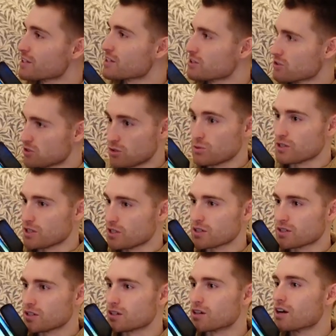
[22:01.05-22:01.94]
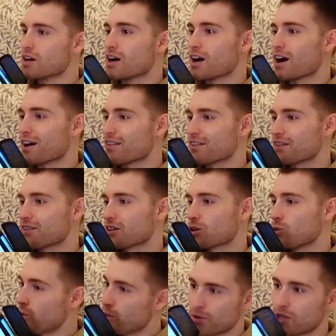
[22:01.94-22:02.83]
And he goes, "Oh, yeah, yeah," and then they go,
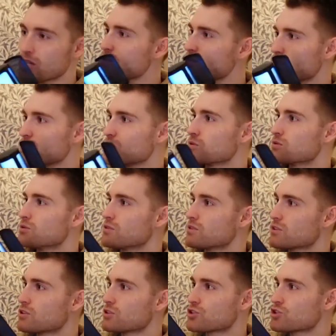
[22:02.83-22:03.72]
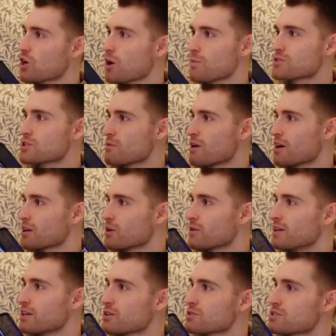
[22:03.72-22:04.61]
"We believe you. Good job, Germano." And
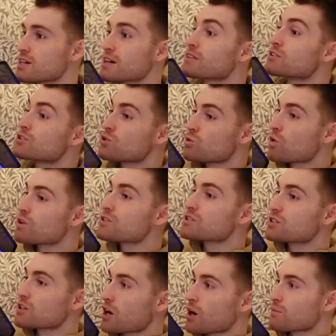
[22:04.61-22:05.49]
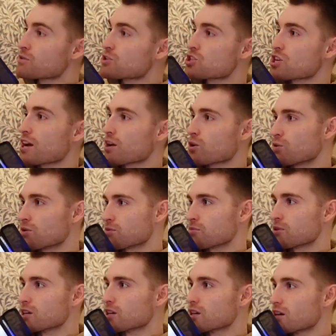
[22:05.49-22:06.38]
he goes, "Yeah. Do you want to come check with
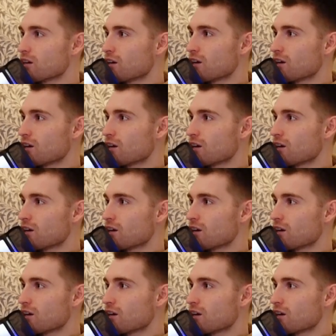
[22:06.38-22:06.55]
me?